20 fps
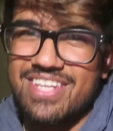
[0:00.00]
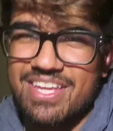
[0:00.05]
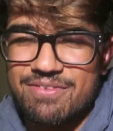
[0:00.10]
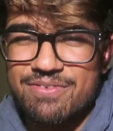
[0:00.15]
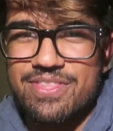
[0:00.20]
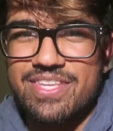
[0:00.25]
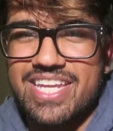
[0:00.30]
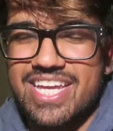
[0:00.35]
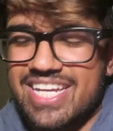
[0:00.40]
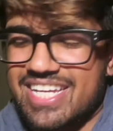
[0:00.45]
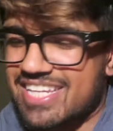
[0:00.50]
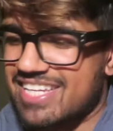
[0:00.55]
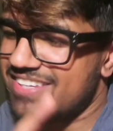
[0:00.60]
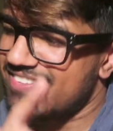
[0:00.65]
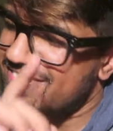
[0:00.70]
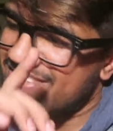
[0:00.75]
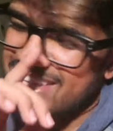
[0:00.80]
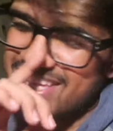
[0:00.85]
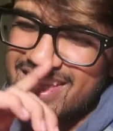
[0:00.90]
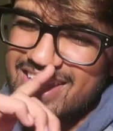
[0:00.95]
never the
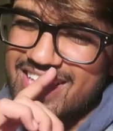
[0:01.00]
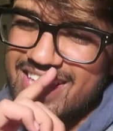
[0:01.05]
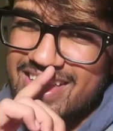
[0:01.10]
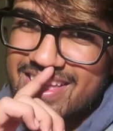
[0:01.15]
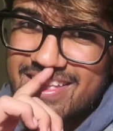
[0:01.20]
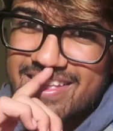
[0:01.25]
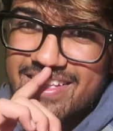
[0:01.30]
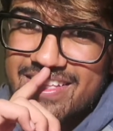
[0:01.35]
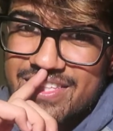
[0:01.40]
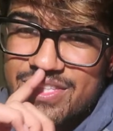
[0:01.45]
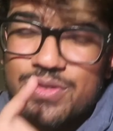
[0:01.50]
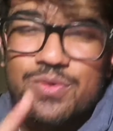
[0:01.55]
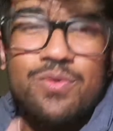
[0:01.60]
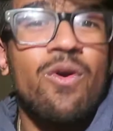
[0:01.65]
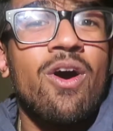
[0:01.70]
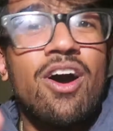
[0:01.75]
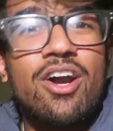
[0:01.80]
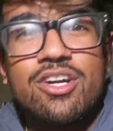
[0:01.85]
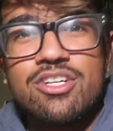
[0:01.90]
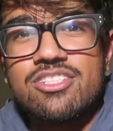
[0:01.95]
negative.
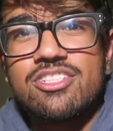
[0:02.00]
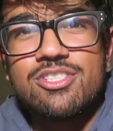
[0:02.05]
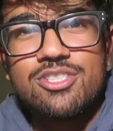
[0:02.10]
You are who